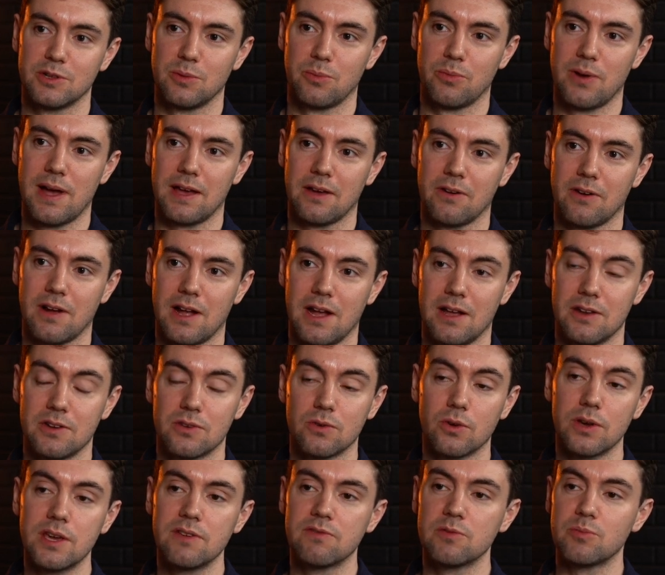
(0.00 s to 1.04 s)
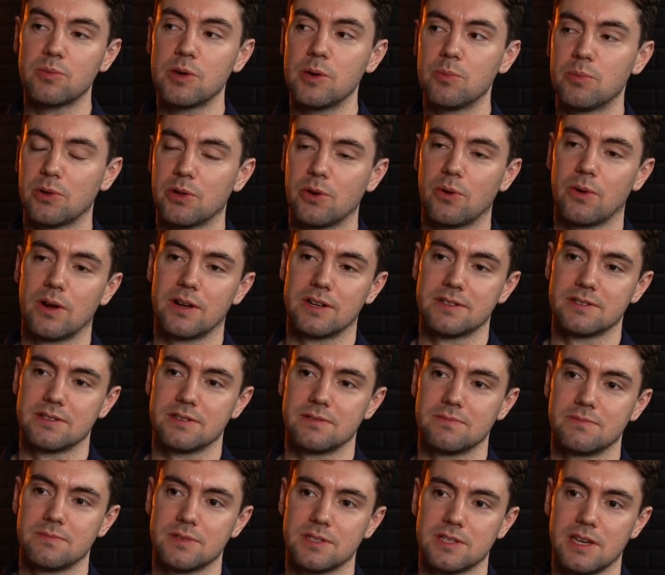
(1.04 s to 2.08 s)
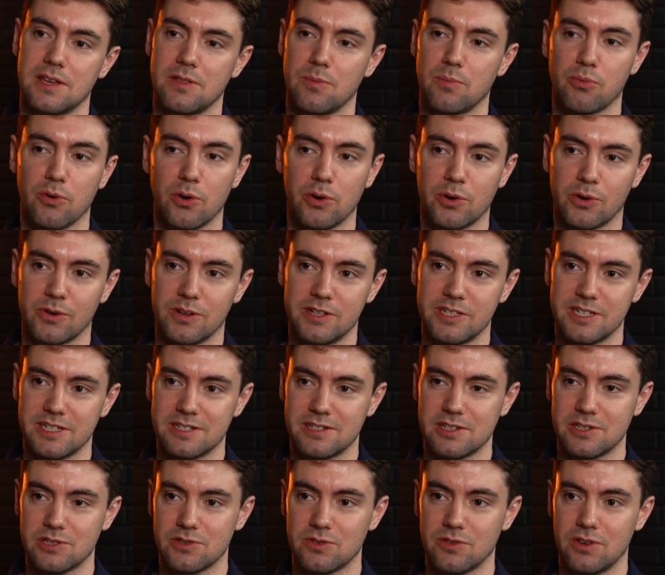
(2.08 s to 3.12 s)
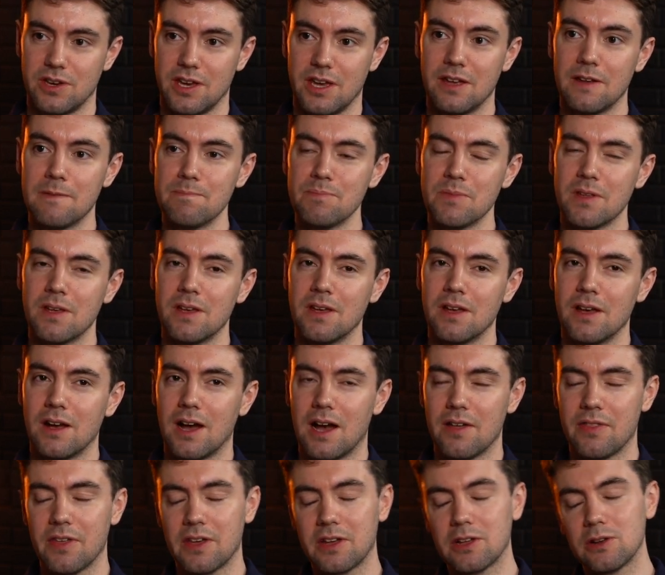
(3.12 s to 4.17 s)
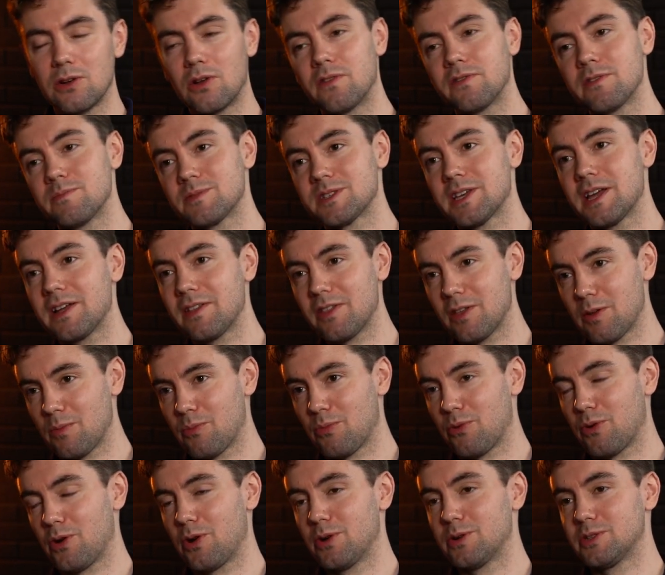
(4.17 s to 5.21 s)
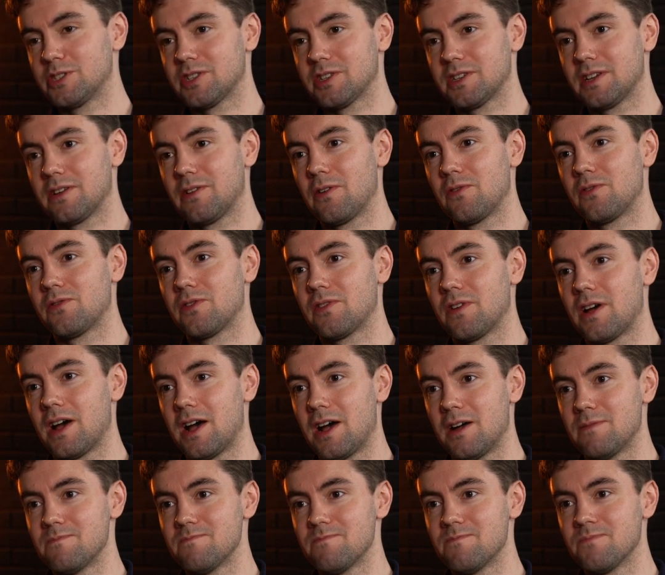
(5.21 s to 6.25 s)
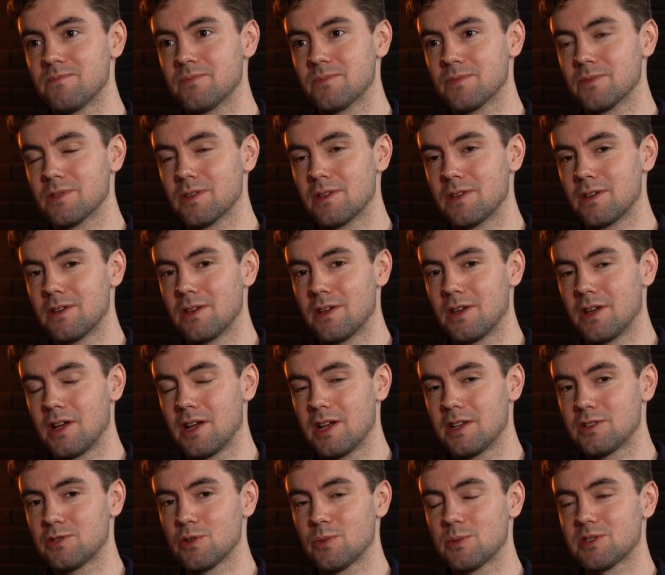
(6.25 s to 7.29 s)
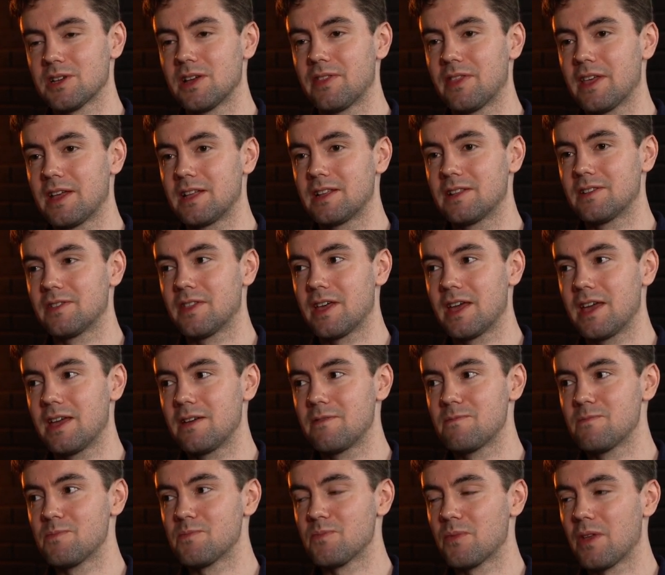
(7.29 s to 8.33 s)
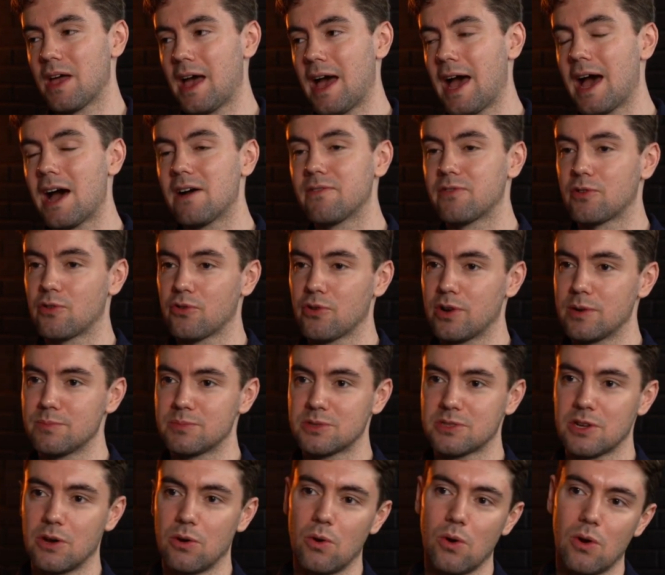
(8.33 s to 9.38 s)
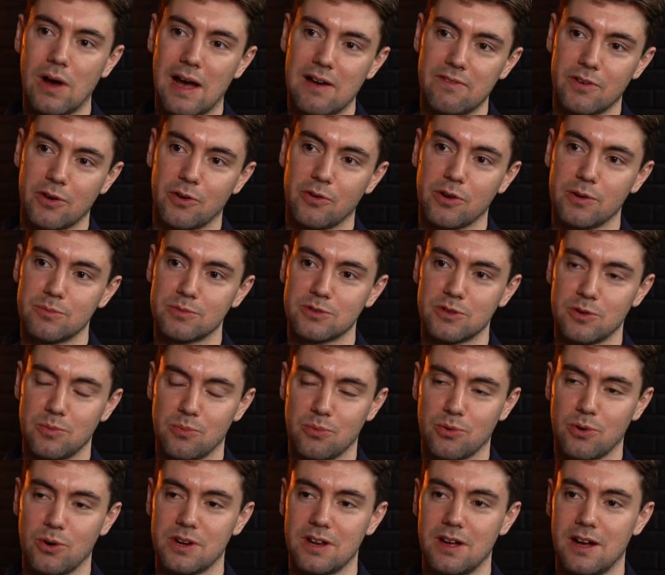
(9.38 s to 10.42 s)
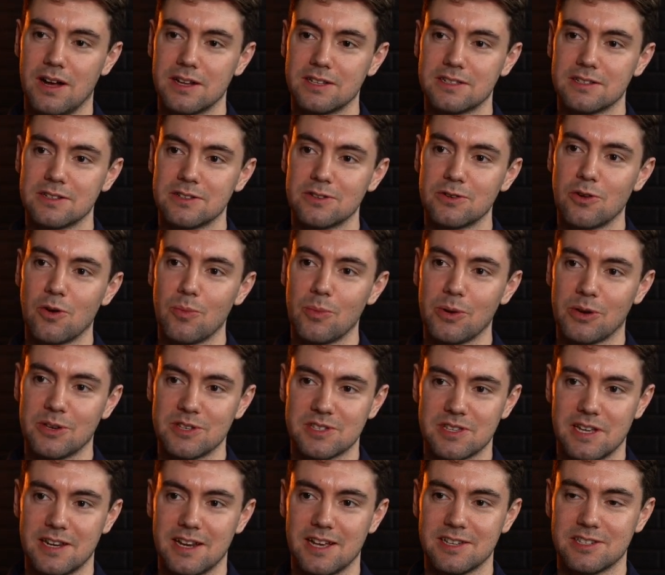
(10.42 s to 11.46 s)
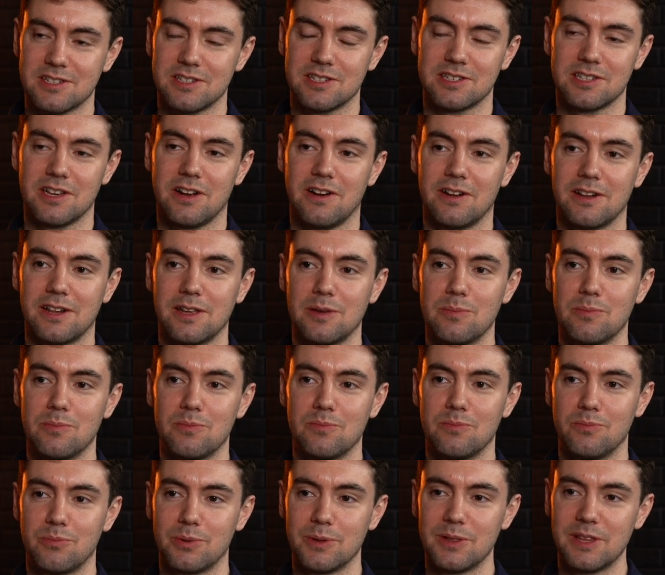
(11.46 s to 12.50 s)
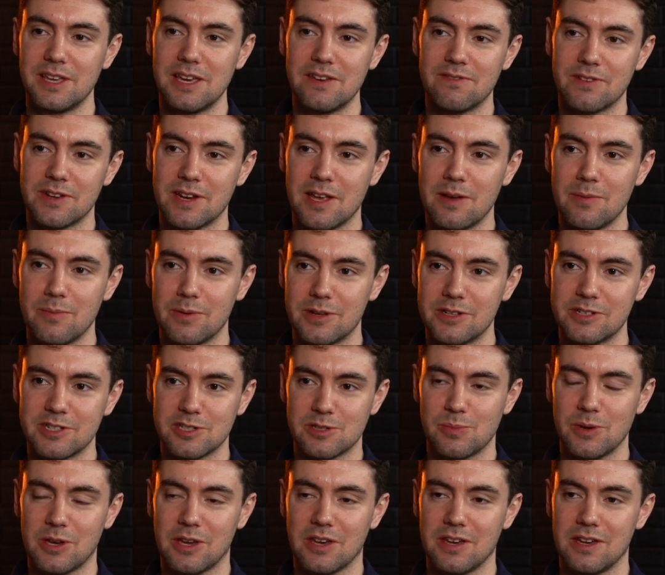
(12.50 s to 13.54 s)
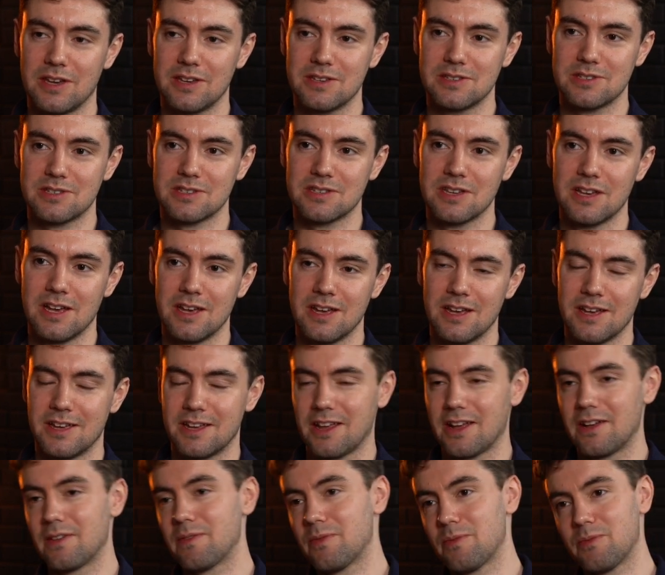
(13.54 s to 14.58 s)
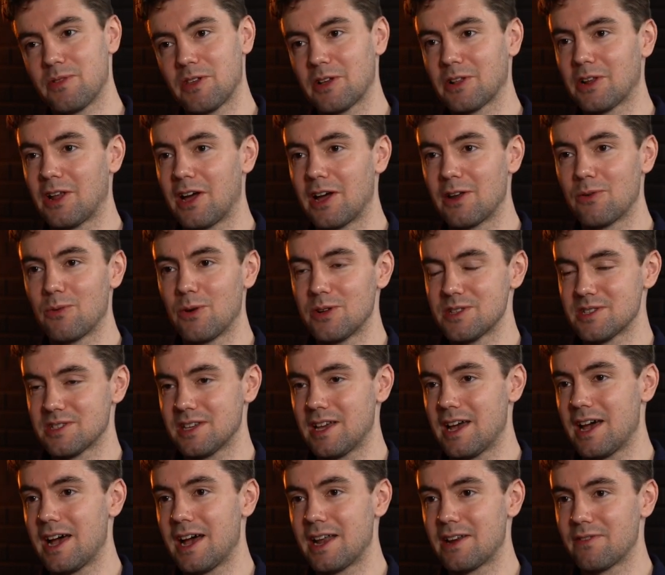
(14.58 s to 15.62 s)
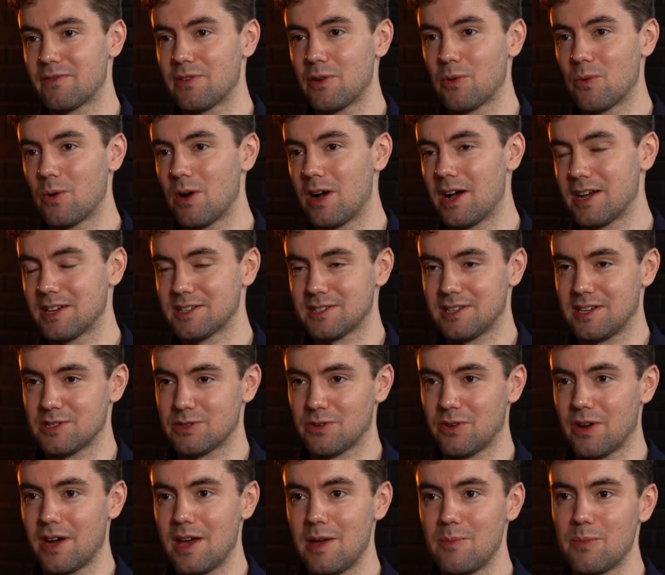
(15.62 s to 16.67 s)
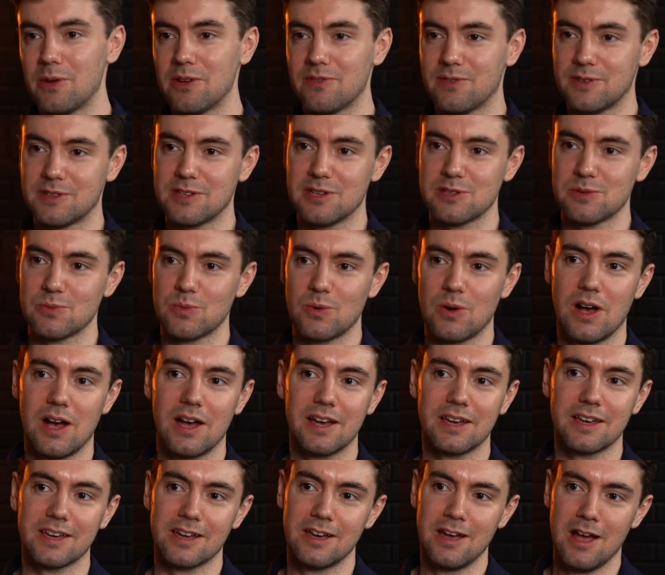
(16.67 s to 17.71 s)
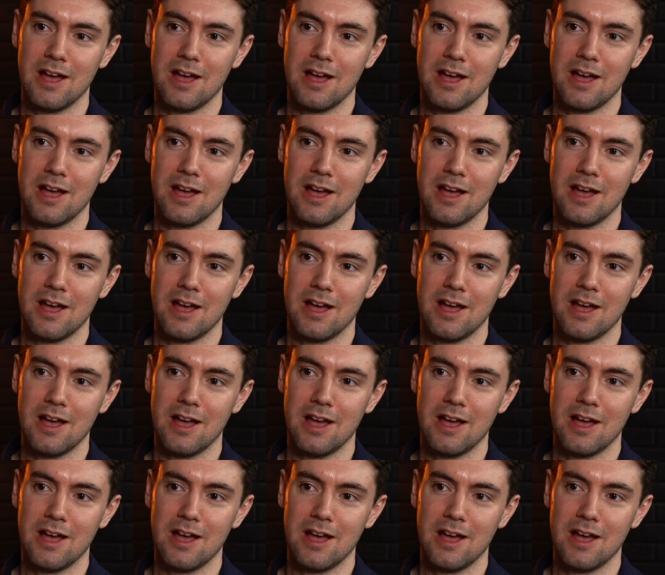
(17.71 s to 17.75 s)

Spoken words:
background, or even people who are in, say, the brokerage industry, I think a lot of them take the approach of, it's almost like they have crypto or have a crypto product, not because they necessarily believe in it, but just because, the client wants it, and if it works, that's great. But if it doesn't work,